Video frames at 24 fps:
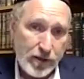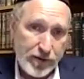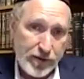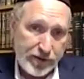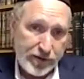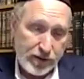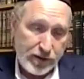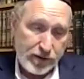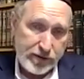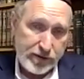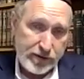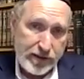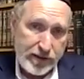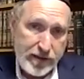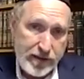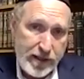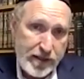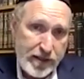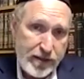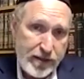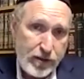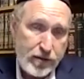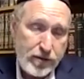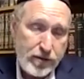
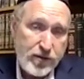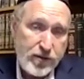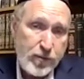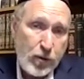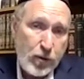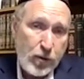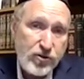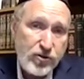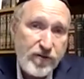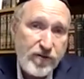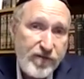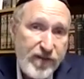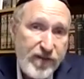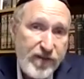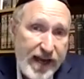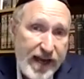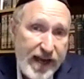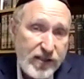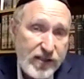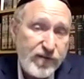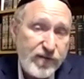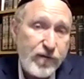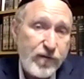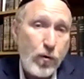that they're supposed to
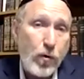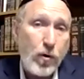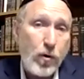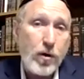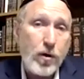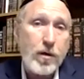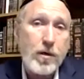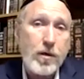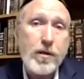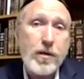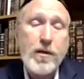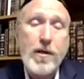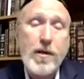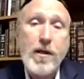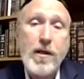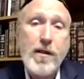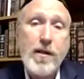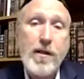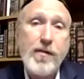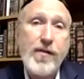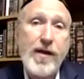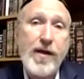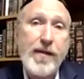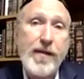fast for,
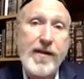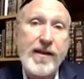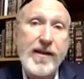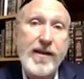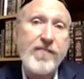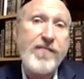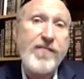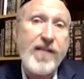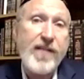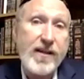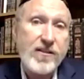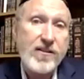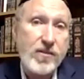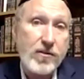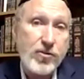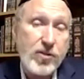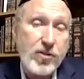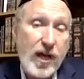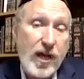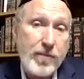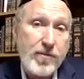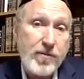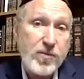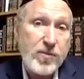then they can fast on
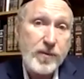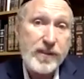Shabbos.